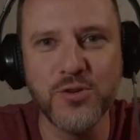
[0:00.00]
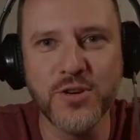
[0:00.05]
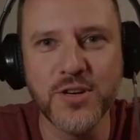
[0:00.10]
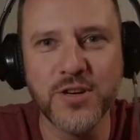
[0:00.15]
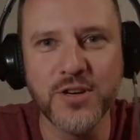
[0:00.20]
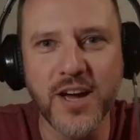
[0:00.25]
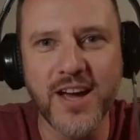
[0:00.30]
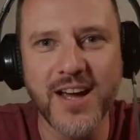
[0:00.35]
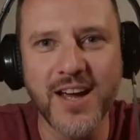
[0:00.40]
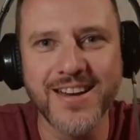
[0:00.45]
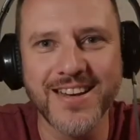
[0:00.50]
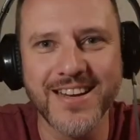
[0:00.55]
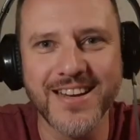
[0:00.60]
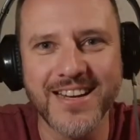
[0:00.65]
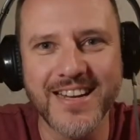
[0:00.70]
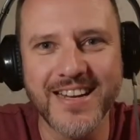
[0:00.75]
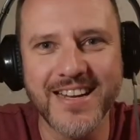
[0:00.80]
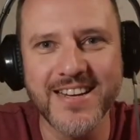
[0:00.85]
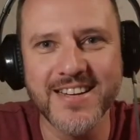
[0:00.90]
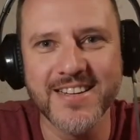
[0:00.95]
Nine
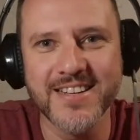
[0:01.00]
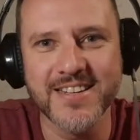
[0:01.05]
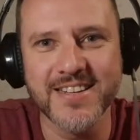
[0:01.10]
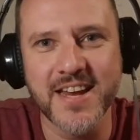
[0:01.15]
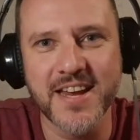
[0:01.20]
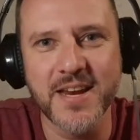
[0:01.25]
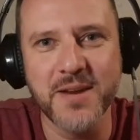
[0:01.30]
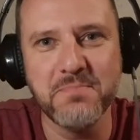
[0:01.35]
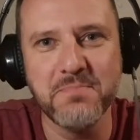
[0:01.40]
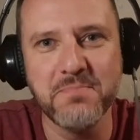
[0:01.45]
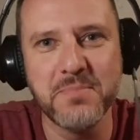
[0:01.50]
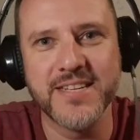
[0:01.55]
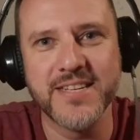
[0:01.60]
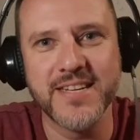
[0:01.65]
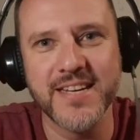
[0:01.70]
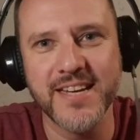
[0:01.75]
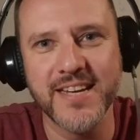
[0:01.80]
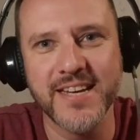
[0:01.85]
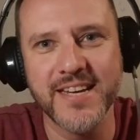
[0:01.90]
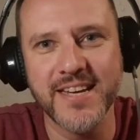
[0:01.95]
Leaders, and in
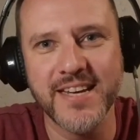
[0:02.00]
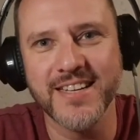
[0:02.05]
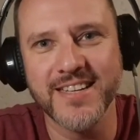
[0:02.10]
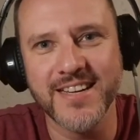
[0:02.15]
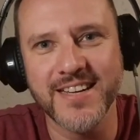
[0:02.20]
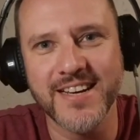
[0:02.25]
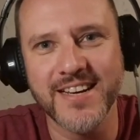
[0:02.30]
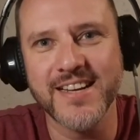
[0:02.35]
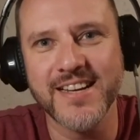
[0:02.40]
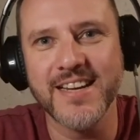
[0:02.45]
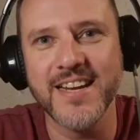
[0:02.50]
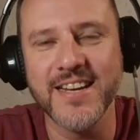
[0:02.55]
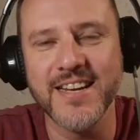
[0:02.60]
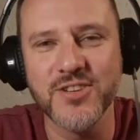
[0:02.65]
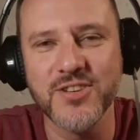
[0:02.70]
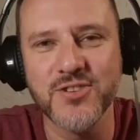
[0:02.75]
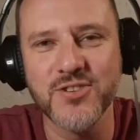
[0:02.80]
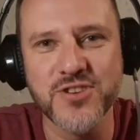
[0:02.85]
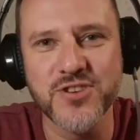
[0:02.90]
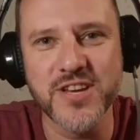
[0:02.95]
particular, Nine
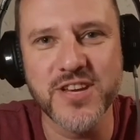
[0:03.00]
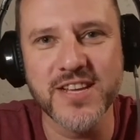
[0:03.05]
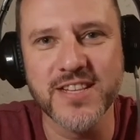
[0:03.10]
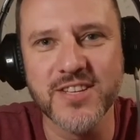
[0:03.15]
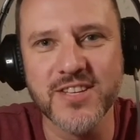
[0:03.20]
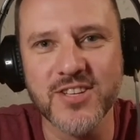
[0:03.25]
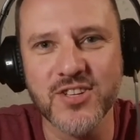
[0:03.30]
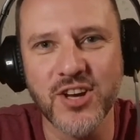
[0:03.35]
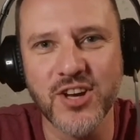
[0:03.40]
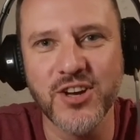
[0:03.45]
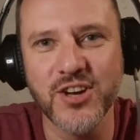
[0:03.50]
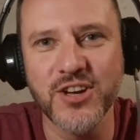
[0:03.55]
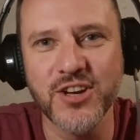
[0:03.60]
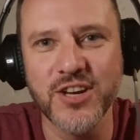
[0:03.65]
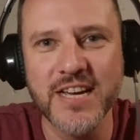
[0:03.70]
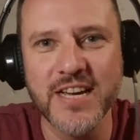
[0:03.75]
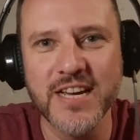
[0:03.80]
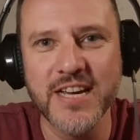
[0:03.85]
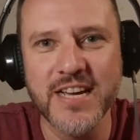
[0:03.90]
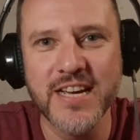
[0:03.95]
Leaders Reads. So
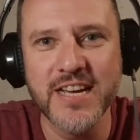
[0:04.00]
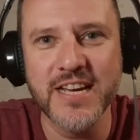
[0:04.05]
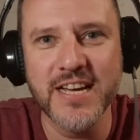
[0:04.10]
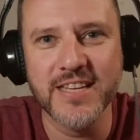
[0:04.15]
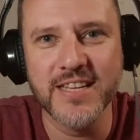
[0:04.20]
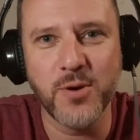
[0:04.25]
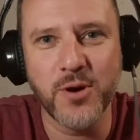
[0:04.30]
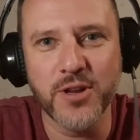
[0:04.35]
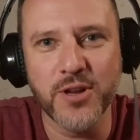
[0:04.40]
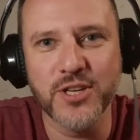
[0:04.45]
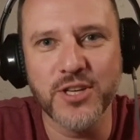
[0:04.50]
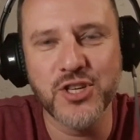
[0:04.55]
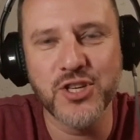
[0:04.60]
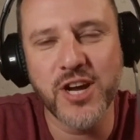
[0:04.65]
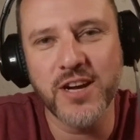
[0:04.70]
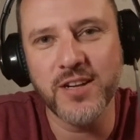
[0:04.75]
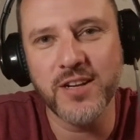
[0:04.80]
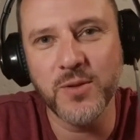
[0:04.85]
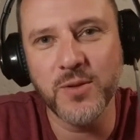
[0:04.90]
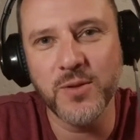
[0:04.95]
this is part of the
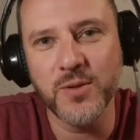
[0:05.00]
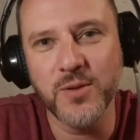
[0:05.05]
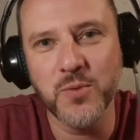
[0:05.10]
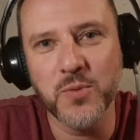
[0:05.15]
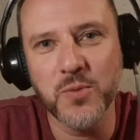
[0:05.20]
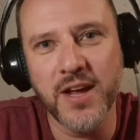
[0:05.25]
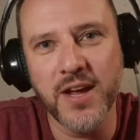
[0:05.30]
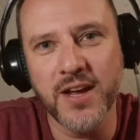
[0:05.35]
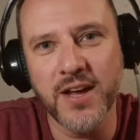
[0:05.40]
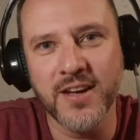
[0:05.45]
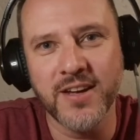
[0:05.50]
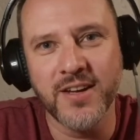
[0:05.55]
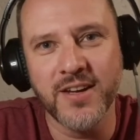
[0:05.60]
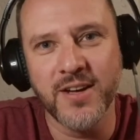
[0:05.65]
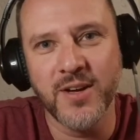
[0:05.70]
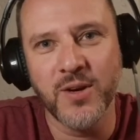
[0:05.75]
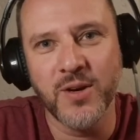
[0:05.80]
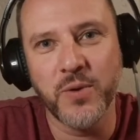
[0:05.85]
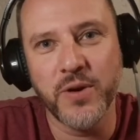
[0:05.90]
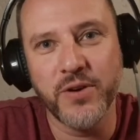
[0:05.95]
channel where
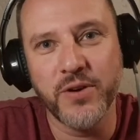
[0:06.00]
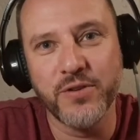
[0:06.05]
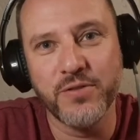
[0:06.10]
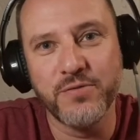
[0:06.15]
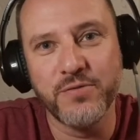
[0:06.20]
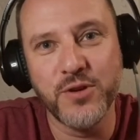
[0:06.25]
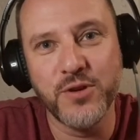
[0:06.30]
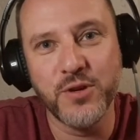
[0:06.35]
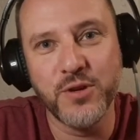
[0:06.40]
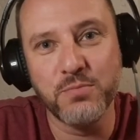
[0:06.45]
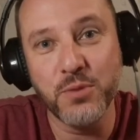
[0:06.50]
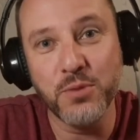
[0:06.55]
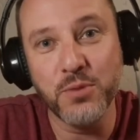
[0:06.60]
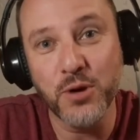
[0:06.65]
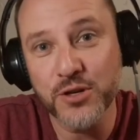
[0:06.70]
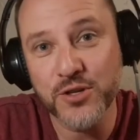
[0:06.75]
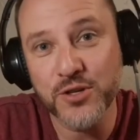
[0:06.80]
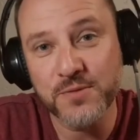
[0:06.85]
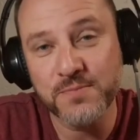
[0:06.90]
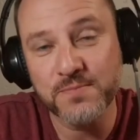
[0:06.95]
we review
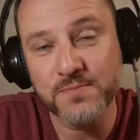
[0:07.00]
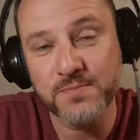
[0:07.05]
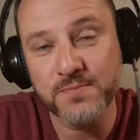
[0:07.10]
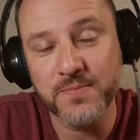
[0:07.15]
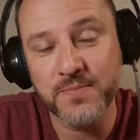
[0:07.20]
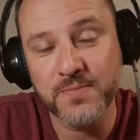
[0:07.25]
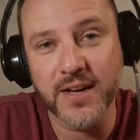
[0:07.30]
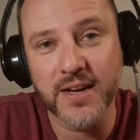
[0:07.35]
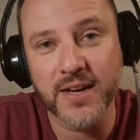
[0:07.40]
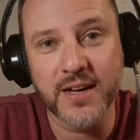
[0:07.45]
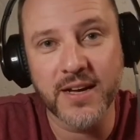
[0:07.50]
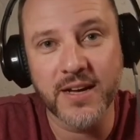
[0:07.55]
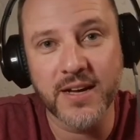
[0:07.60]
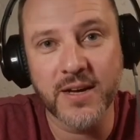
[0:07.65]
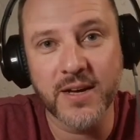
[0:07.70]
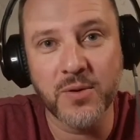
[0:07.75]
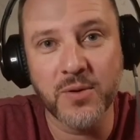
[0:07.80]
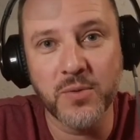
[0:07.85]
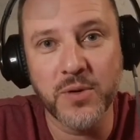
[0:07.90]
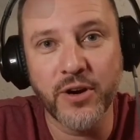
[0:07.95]
books.
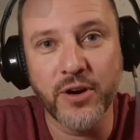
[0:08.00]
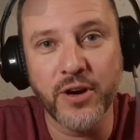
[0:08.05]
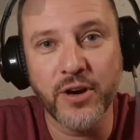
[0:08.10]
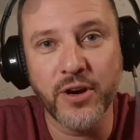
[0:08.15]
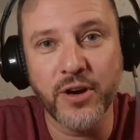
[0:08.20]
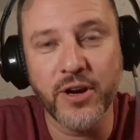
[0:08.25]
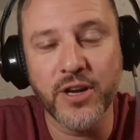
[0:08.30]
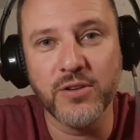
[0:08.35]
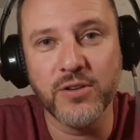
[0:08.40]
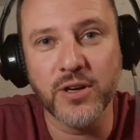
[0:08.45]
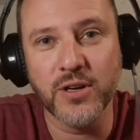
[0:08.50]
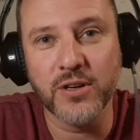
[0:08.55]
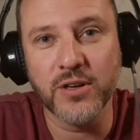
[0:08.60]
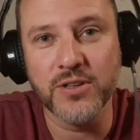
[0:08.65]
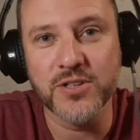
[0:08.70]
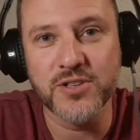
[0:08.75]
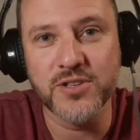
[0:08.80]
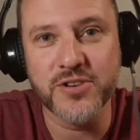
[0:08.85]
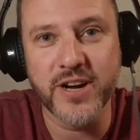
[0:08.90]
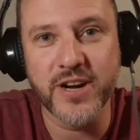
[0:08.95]
We not only
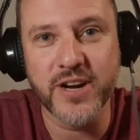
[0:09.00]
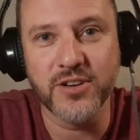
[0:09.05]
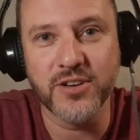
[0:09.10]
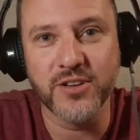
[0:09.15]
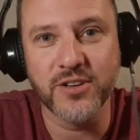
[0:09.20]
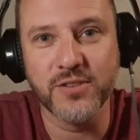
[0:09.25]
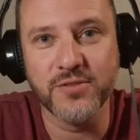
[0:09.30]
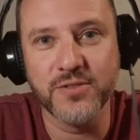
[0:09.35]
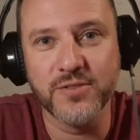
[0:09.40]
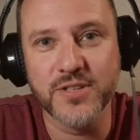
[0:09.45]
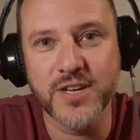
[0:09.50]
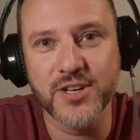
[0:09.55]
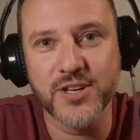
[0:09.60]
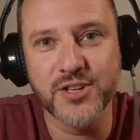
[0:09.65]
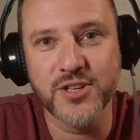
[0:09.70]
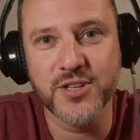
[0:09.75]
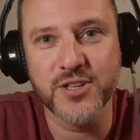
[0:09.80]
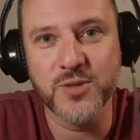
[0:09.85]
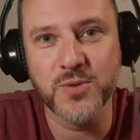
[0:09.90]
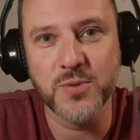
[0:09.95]
concentrate on
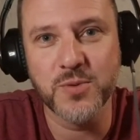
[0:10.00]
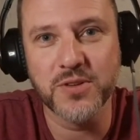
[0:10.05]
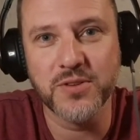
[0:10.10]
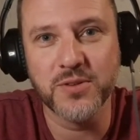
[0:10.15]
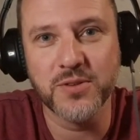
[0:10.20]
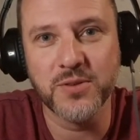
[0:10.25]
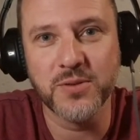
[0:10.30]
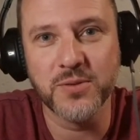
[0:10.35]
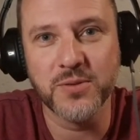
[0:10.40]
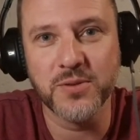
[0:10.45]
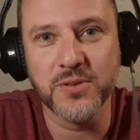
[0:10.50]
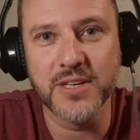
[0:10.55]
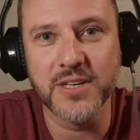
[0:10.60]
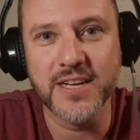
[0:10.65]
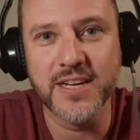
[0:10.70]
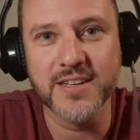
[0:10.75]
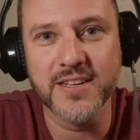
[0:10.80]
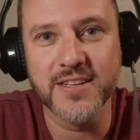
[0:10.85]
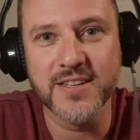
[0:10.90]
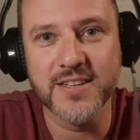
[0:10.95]
conversations with
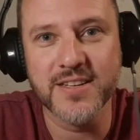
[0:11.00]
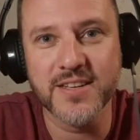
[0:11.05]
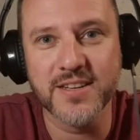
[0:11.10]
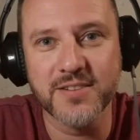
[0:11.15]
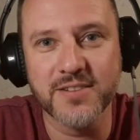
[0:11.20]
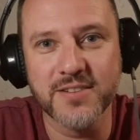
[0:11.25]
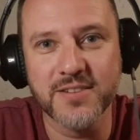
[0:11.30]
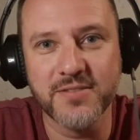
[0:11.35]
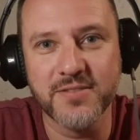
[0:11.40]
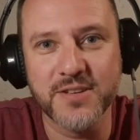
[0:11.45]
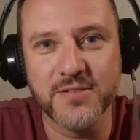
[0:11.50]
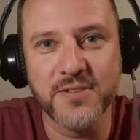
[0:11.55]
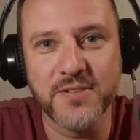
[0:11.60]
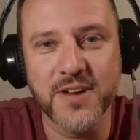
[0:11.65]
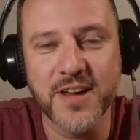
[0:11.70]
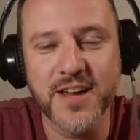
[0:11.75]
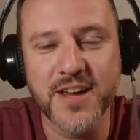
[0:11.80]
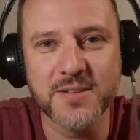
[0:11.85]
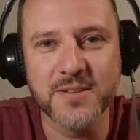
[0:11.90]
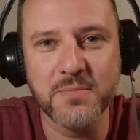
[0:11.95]
leaders face to
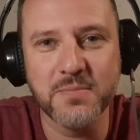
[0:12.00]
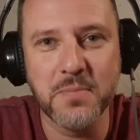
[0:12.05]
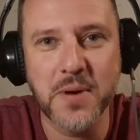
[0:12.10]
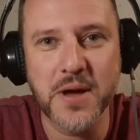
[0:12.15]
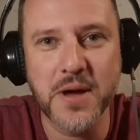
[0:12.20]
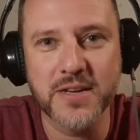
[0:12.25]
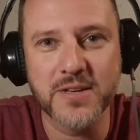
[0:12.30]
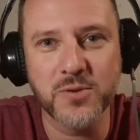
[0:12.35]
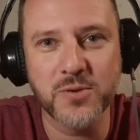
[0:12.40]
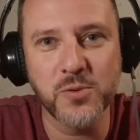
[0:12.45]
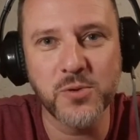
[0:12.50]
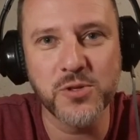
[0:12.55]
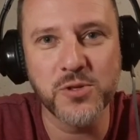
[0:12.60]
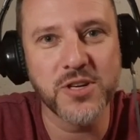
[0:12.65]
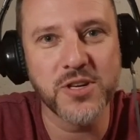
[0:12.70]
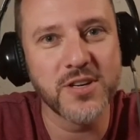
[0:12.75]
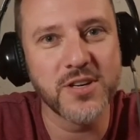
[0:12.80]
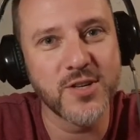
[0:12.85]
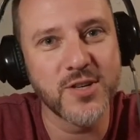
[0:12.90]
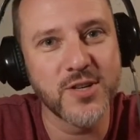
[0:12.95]
face, but
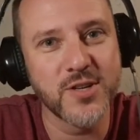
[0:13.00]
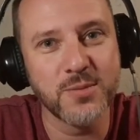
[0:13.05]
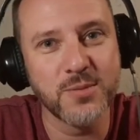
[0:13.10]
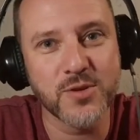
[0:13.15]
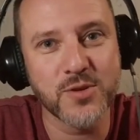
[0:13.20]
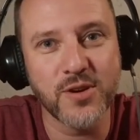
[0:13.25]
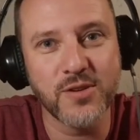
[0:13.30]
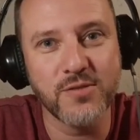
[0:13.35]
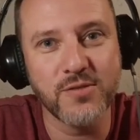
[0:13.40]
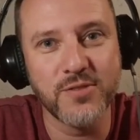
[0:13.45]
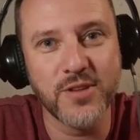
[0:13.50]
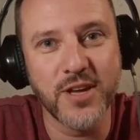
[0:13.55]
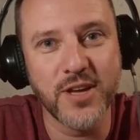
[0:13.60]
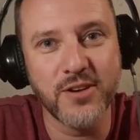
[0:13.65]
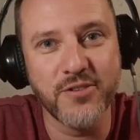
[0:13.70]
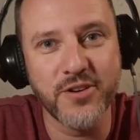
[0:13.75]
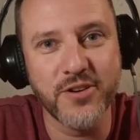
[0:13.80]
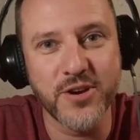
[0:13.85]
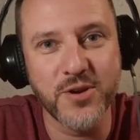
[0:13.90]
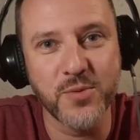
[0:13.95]
also in terms of
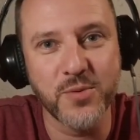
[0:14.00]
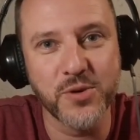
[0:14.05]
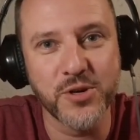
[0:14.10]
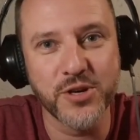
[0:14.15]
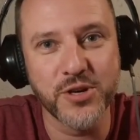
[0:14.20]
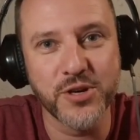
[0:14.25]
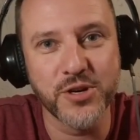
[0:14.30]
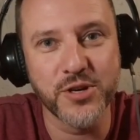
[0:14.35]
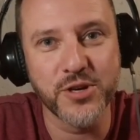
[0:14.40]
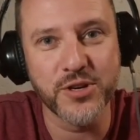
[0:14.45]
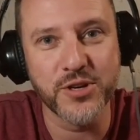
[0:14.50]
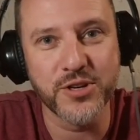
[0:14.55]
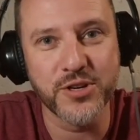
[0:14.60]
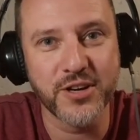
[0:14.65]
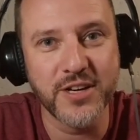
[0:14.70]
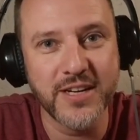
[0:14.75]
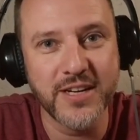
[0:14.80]
their written word. So